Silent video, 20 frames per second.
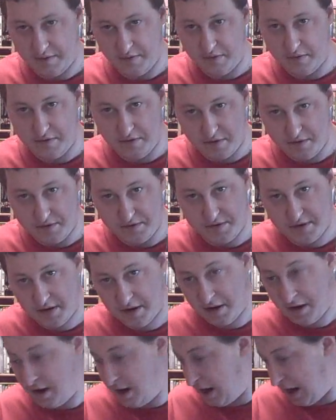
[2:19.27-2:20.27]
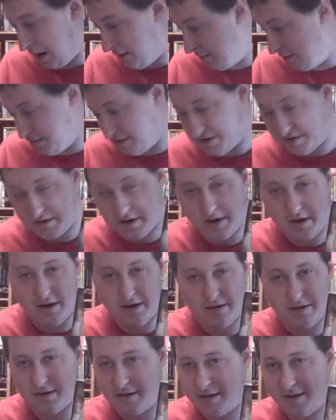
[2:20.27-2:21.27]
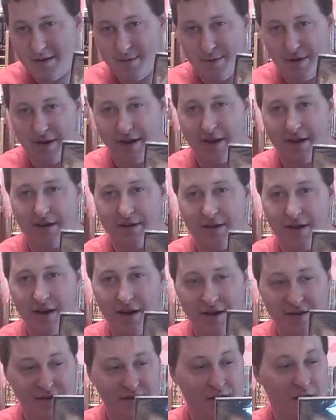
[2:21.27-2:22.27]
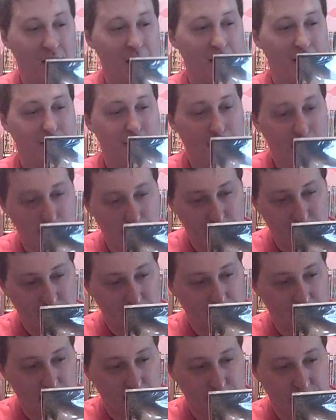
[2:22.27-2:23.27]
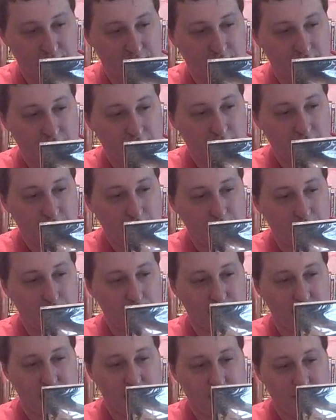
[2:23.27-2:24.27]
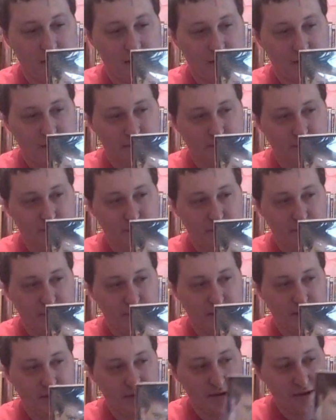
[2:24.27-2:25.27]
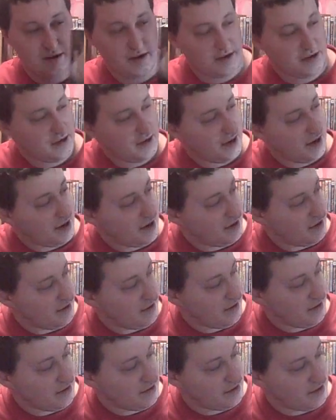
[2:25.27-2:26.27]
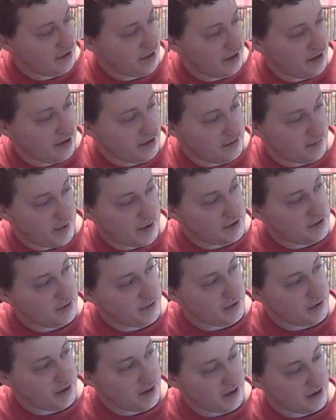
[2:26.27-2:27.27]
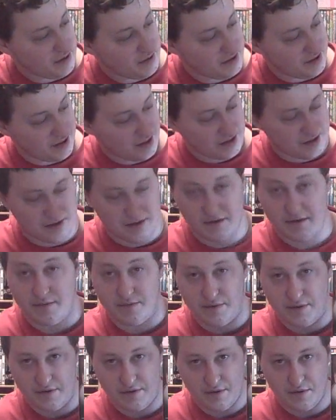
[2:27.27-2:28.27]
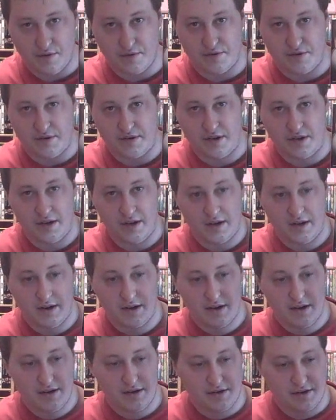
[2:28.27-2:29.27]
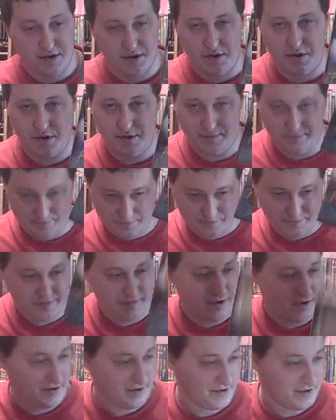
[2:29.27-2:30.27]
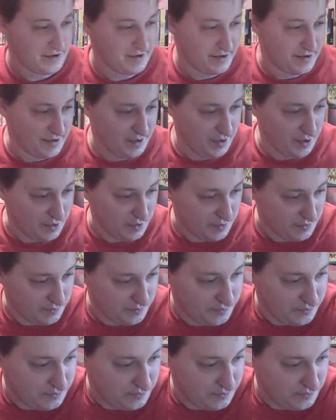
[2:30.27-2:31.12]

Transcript: seen Footloose. I've heard the song by Kenny Loggins many, many times, but uh, this uh, is the special collector's edition of Footloose. So, there you